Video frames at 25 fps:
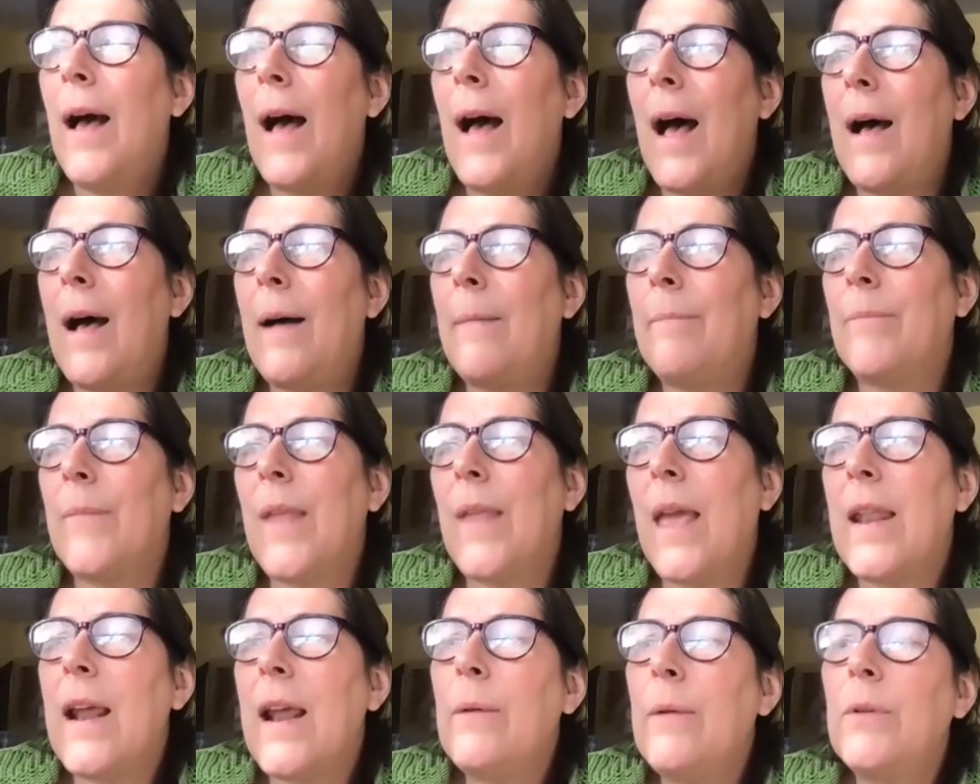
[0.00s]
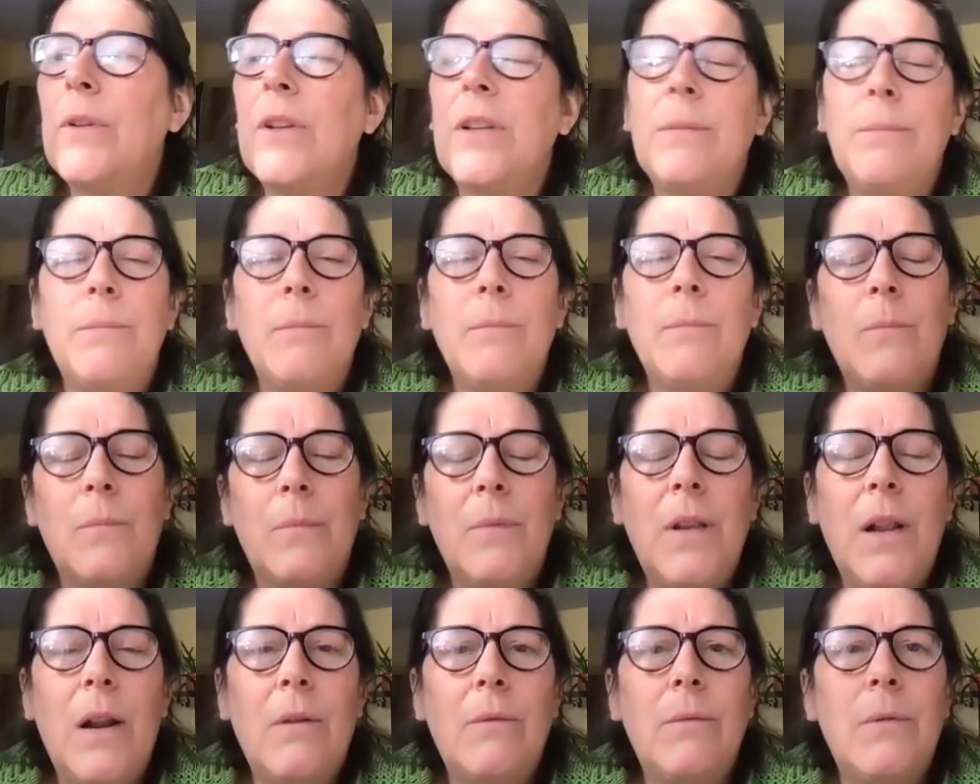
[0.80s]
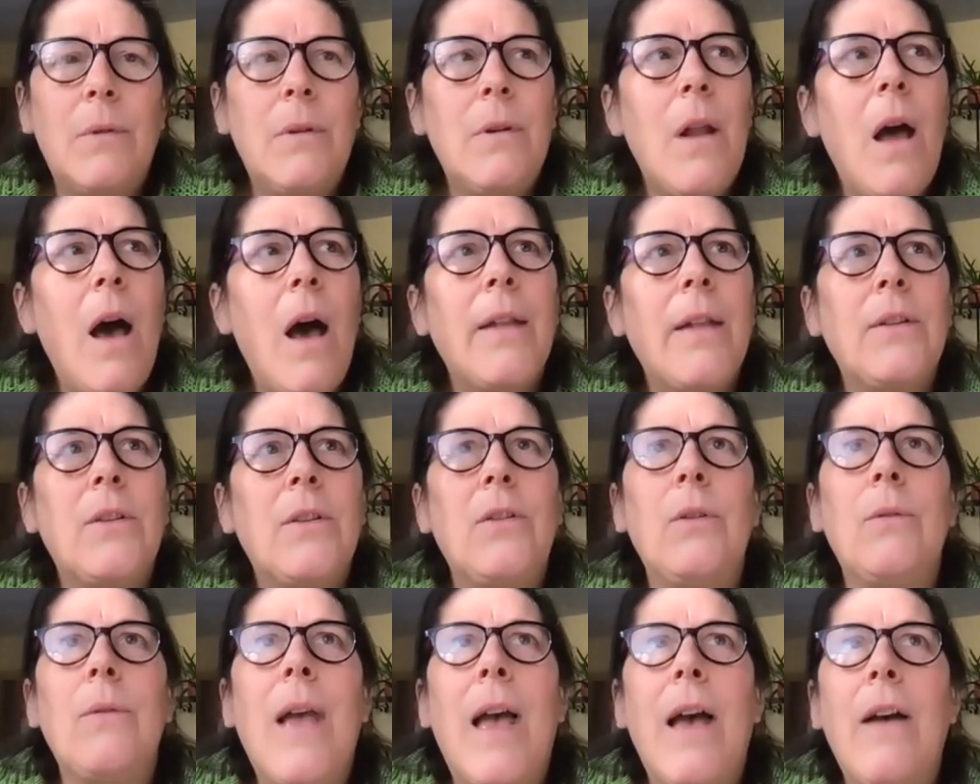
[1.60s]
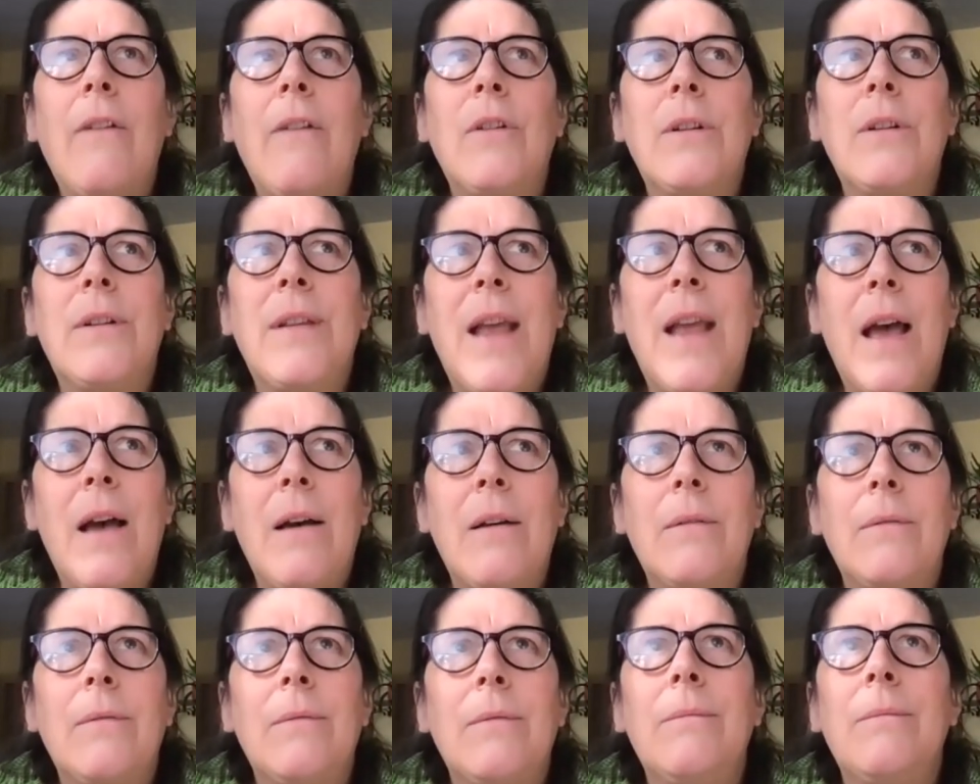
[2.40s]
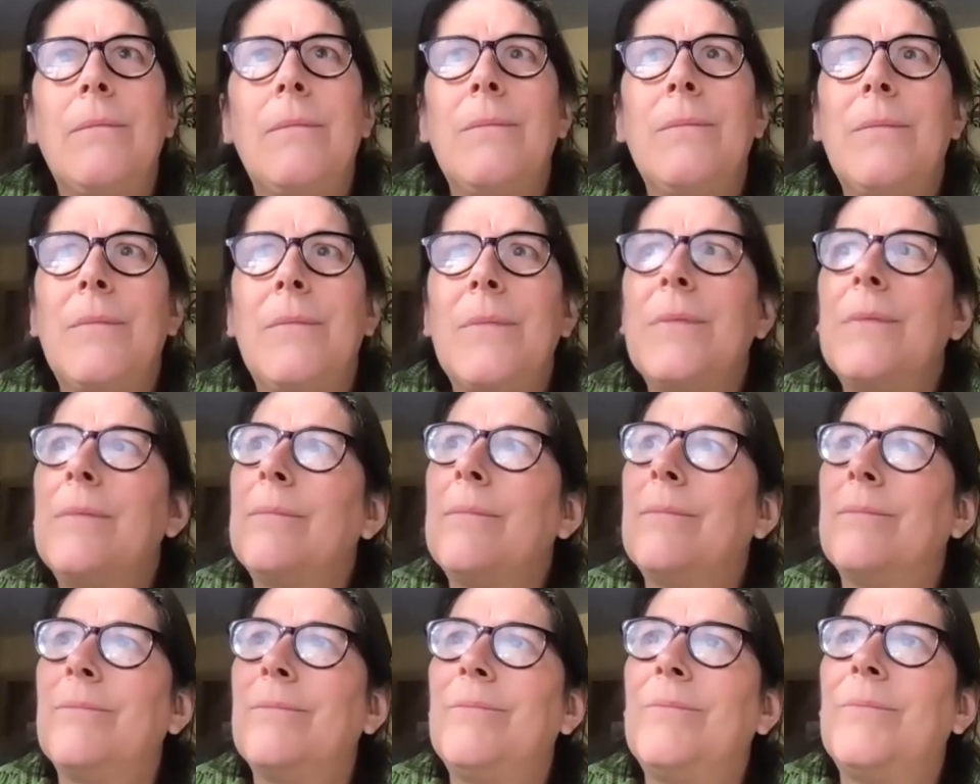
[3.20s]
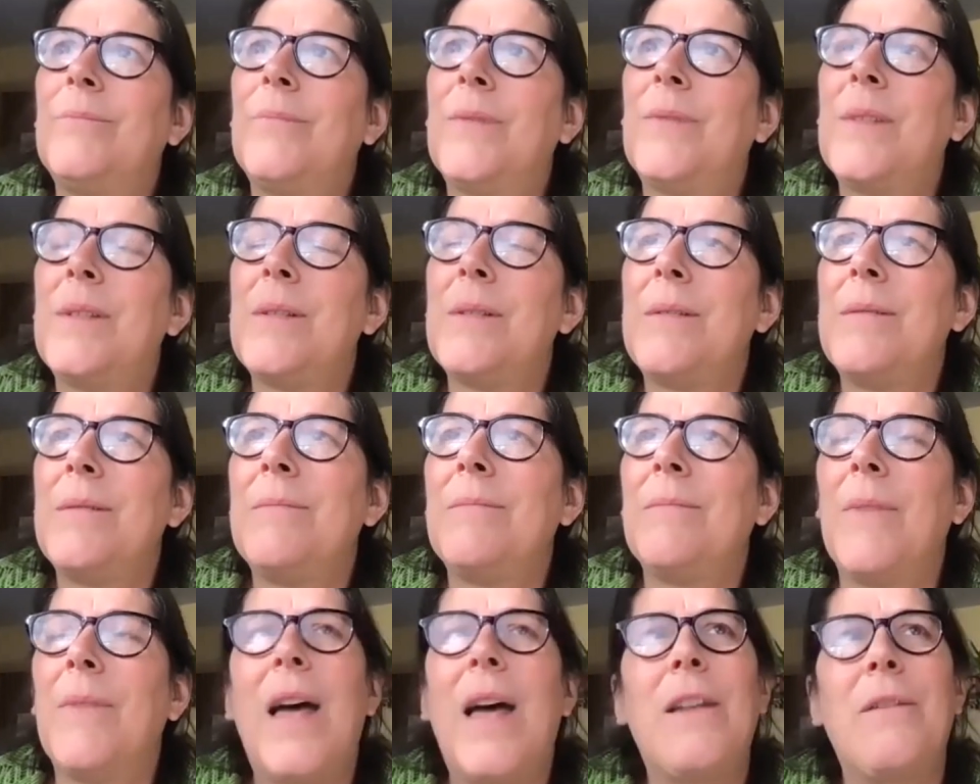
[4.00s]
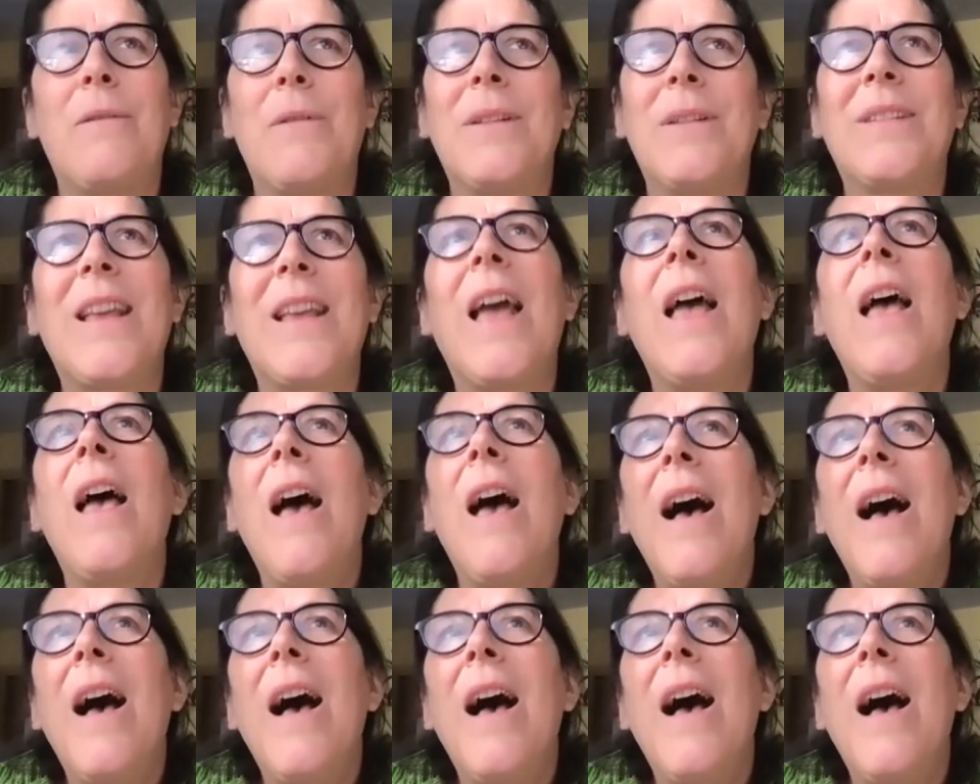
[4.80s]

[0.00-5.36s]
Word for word: Um, and I will just you know not to ever down. How do I say?